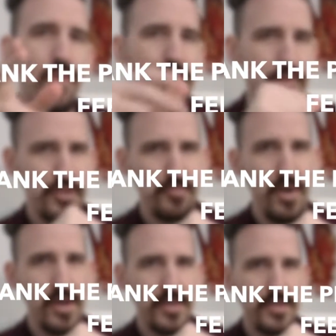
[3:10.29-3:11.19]
their
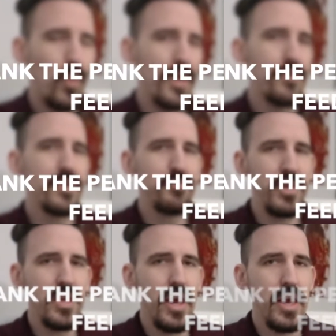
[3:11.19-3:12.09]
response. Whether it
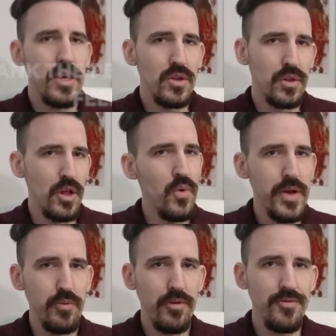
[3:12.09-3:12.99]
be a glowing
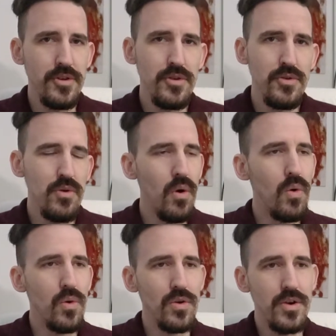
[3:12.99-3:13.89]
review
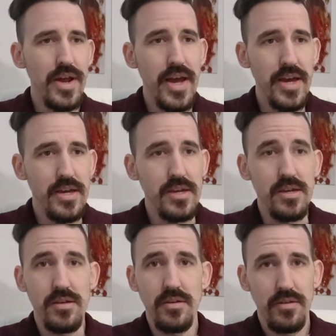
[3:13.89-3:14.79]
or
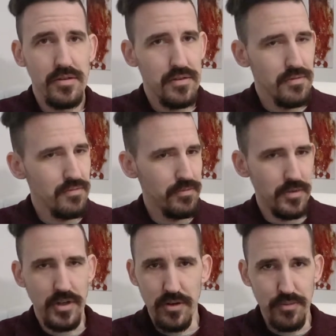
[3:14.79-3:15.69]
a,
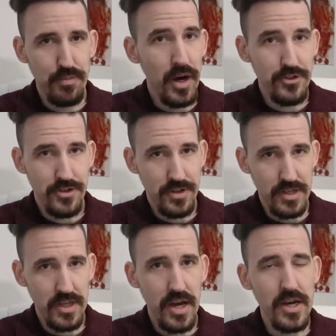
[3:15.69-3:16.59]
punch to the
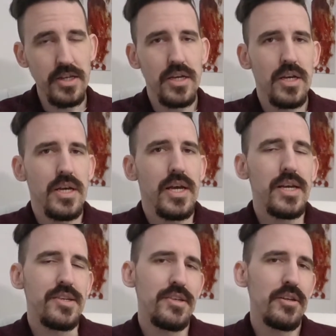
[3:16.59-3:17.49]
gut, it's
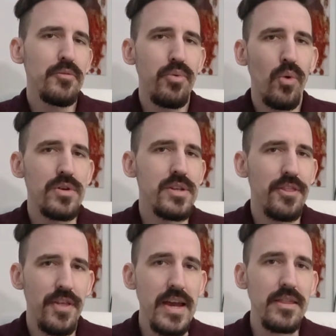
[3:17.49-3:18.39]
still important to
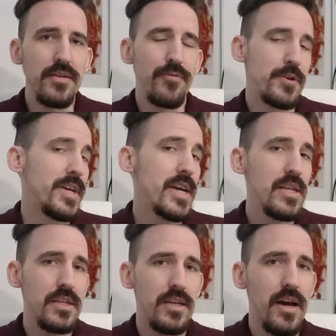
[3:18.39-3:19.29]
thank them for taking the
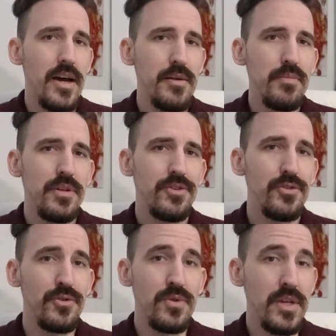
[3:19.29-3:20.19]
time
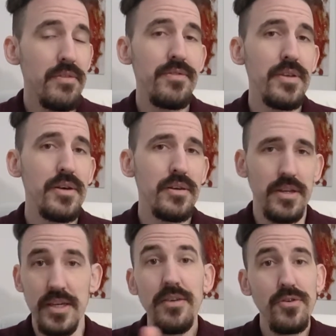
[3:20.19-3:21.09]
to give
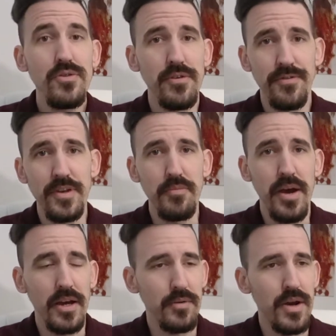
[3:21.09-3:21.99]
you your
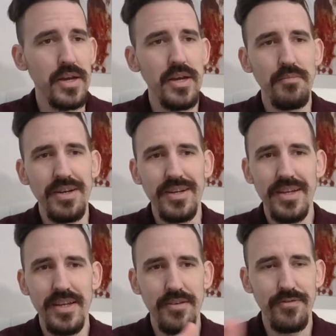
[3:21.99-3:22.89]
feedback, right? I mean,
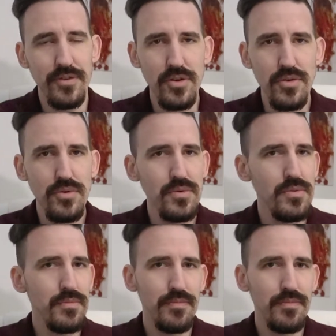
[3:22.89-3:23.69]
if you